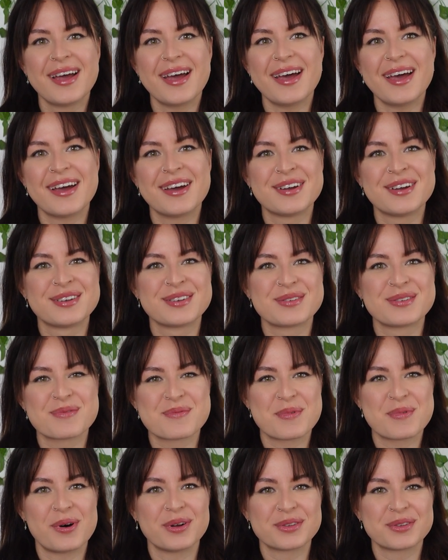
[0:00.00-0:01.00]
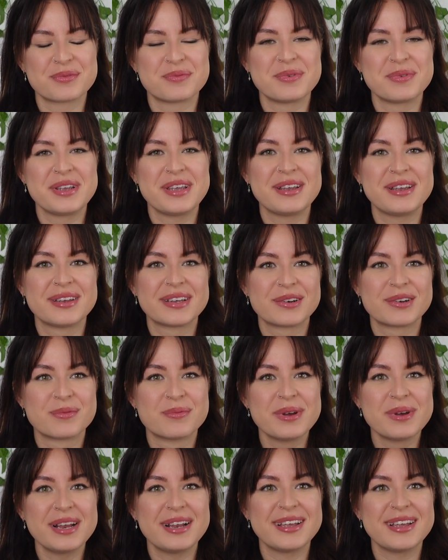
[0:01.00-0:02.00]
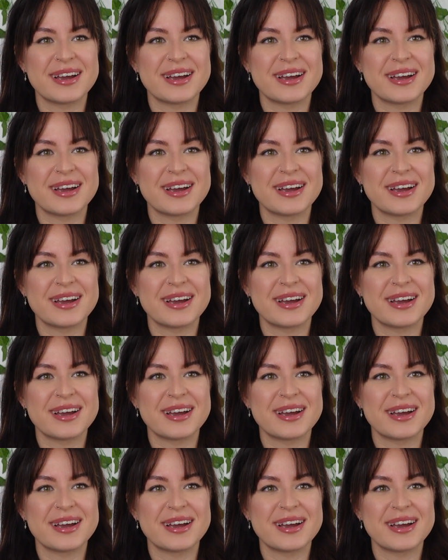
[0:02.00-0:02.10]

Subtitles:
and what we really